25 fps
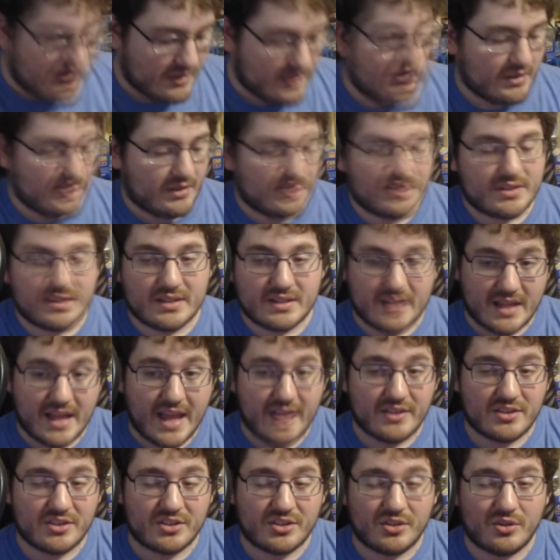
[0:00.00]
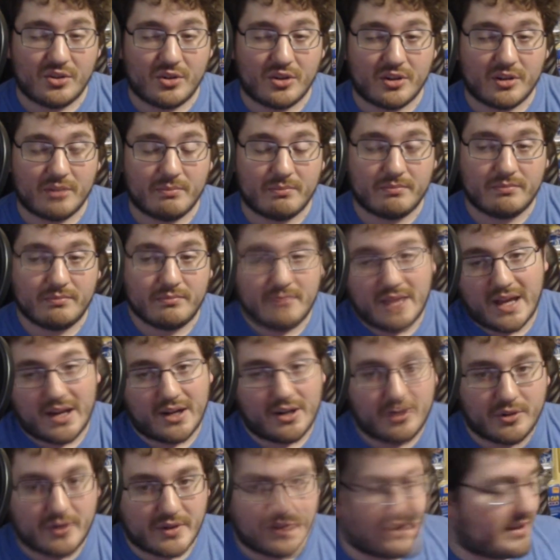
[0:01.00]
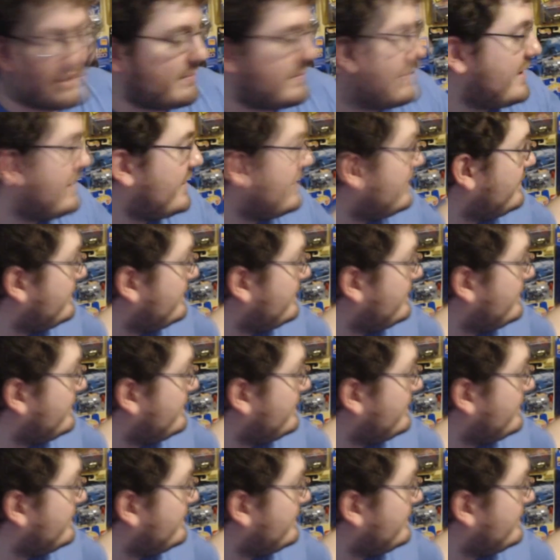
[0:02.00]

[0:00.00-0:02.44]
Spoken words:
Sledstorm. I don't know anything about it.